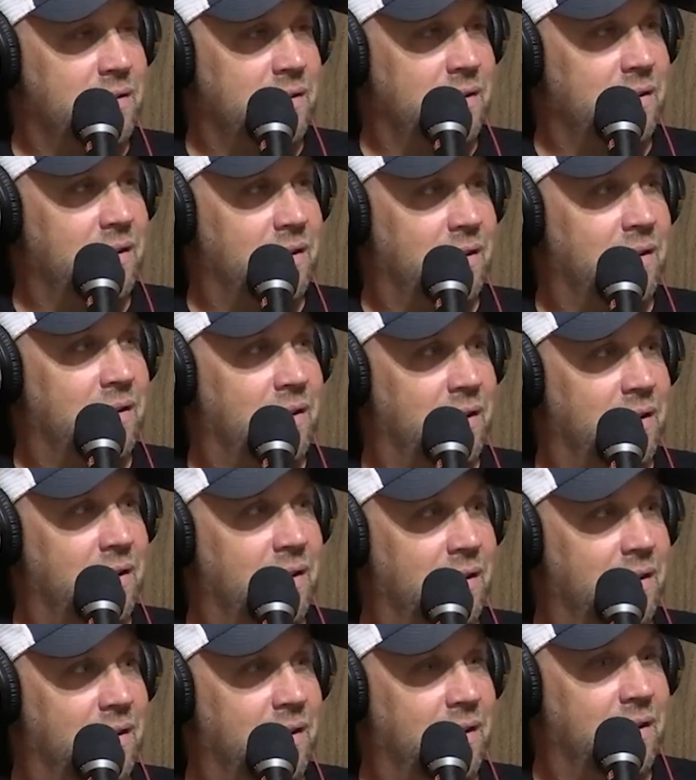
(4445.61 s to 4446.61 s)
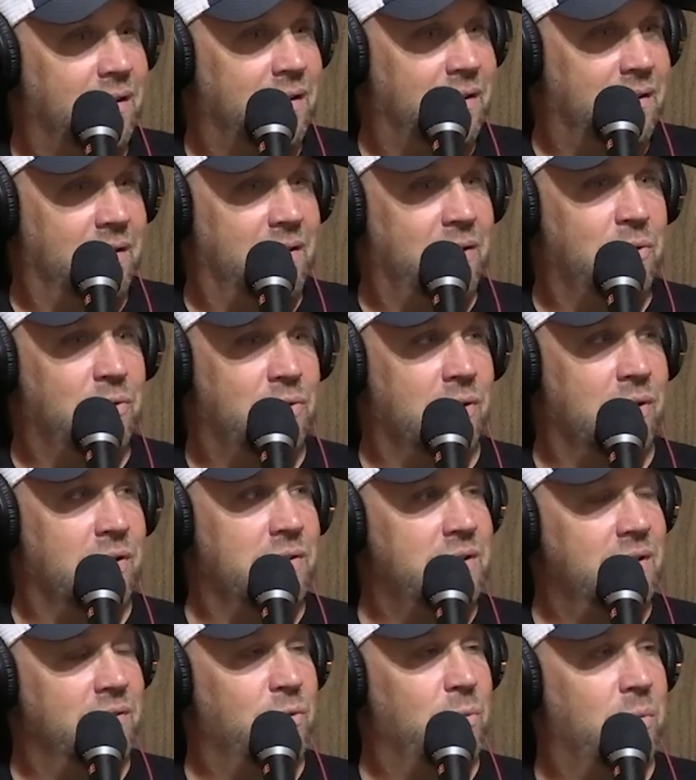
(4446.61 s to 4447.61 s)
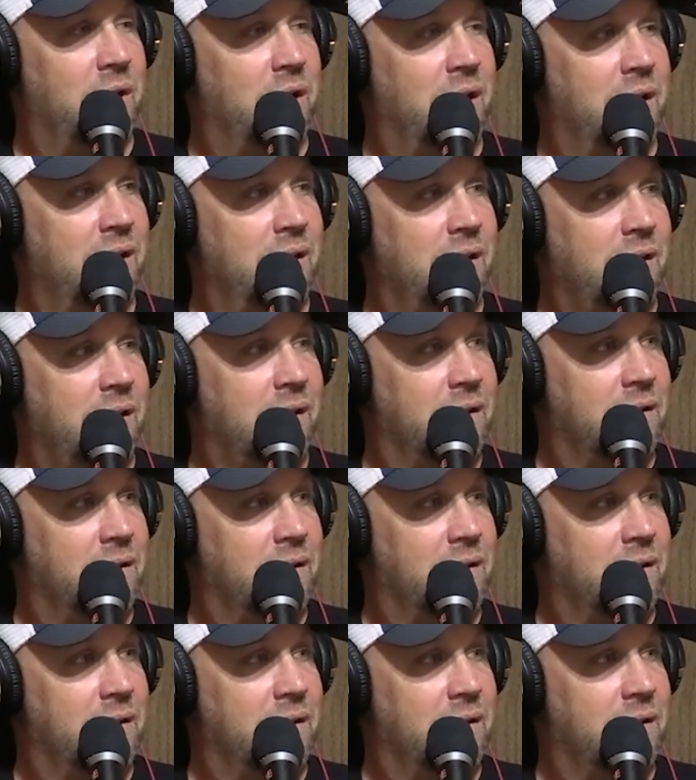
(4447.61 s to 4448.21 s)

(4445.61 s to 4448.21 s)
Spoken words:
that you trust everybody,